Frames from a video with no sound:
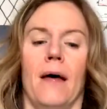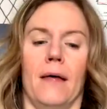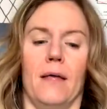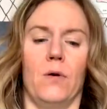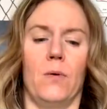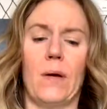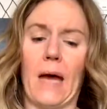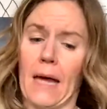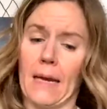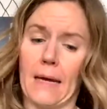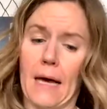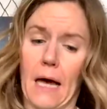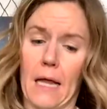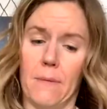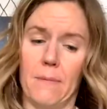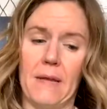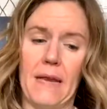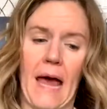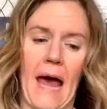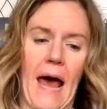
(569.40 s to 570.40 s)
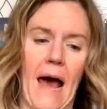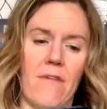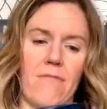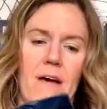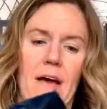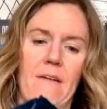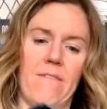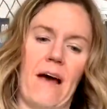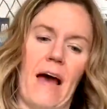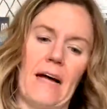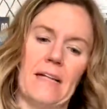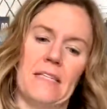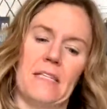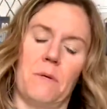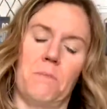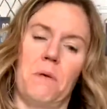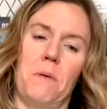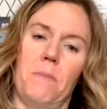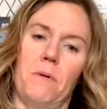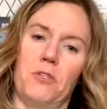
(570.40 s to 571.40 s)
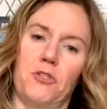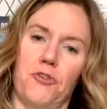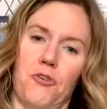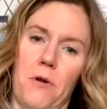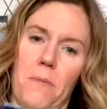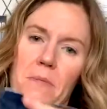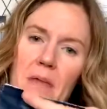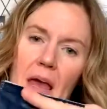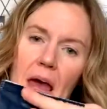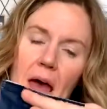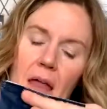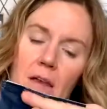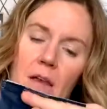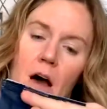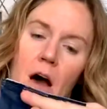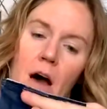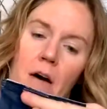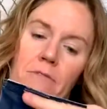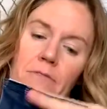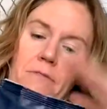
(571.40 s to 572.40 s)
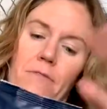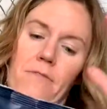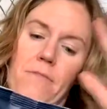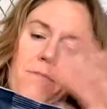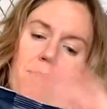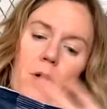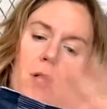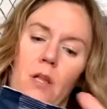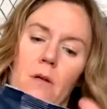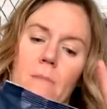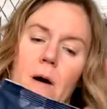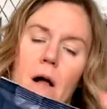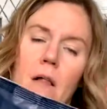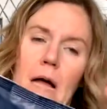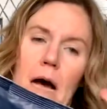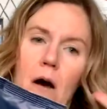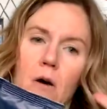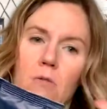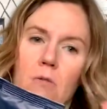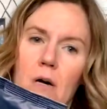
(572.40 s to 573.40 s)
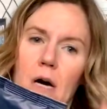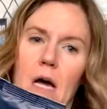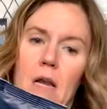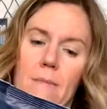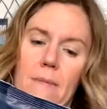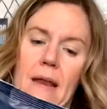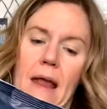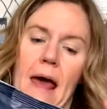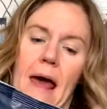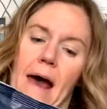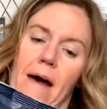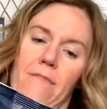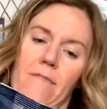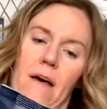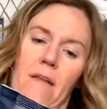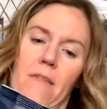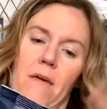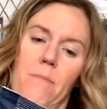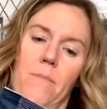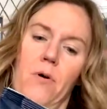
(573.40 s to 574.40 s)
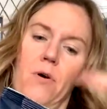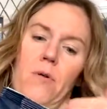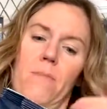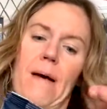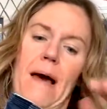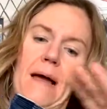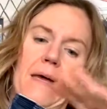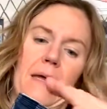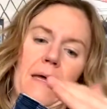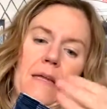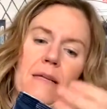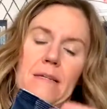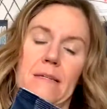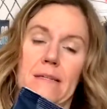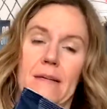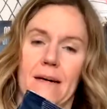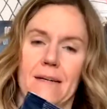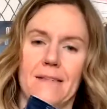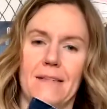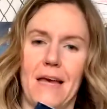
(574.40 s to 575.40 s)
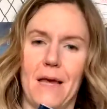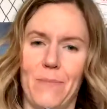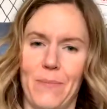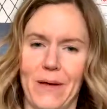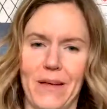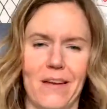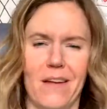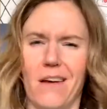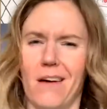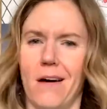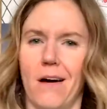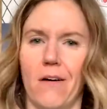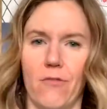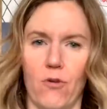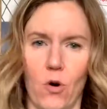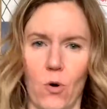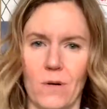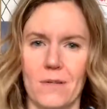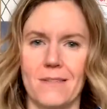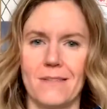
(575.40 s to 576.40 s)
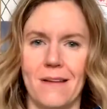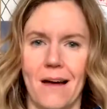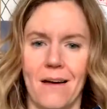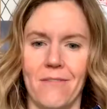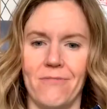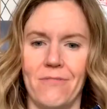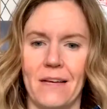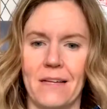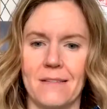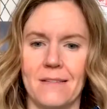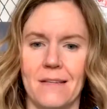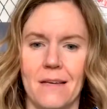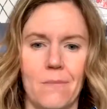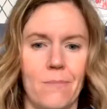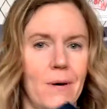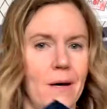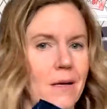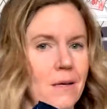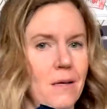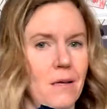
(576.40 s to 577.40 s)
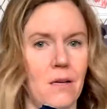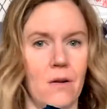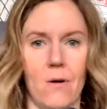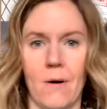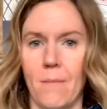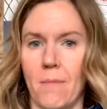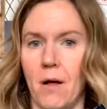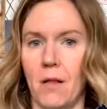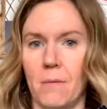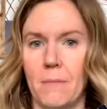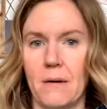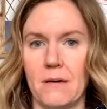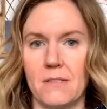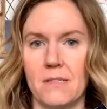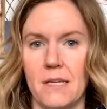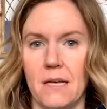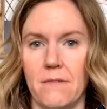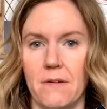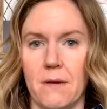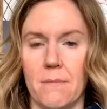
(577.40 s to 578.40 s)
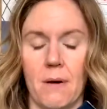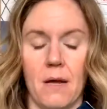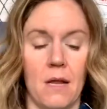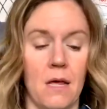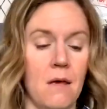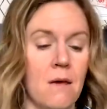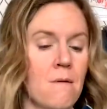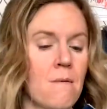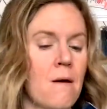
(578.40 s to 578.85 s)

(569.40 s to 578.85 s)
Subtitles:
You can cut them in half. I have had some people trim the end off, pull them all out, cut them in half, and then put them back in and duct tape it. Of course, not fancy, but I'm all about saving money.